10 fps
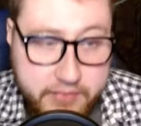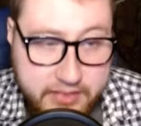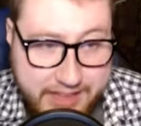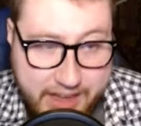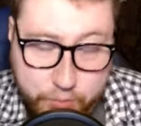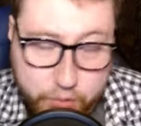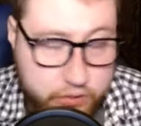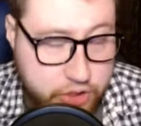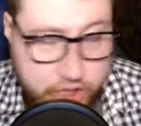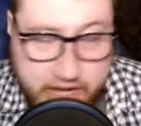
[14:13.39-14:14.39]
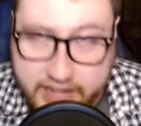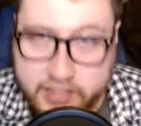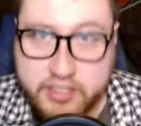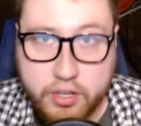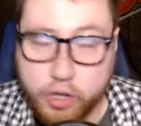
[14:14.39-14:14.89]
That will
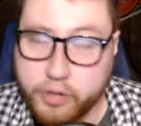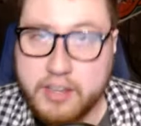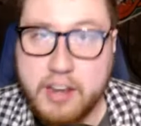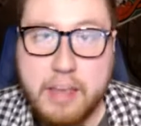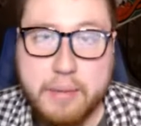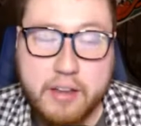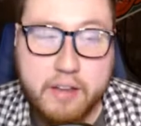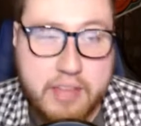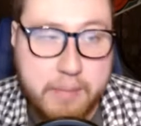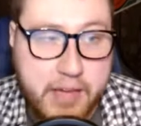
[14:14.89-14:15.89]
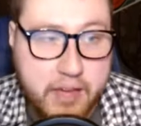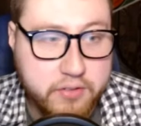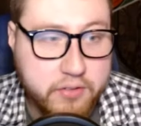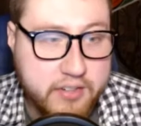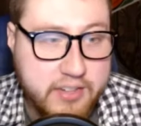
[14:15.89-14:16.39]
change the whole dynamic of that
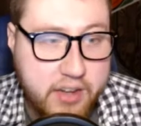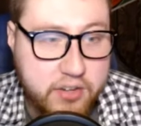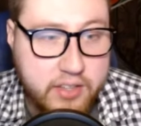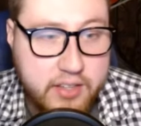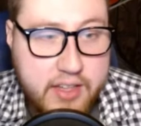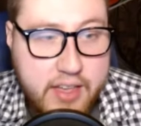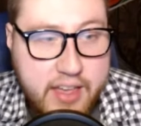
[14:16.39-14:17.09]
backfield undoubtedly.